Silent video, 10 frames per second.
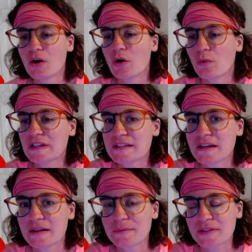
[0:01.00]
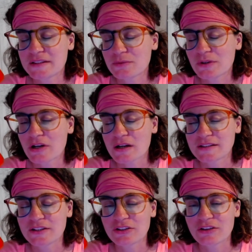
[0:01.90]
What's up? Liz Wilcox
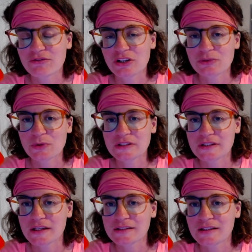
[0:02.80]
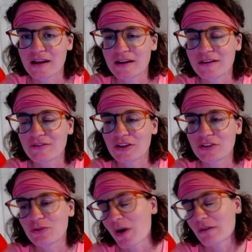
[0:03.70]
here, the Fresh Princess of
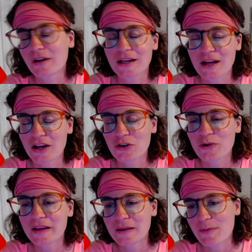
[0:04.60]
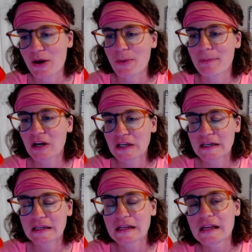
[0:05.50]
You Already Know Email
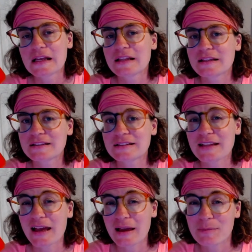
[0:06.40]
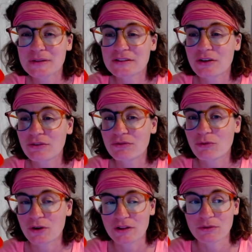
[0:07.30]
Marketing. This is episode
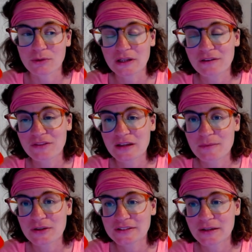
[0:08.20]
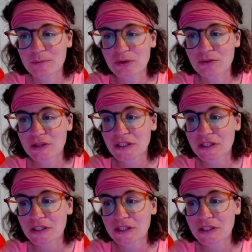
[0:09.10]
43 of the Email Sound Booth,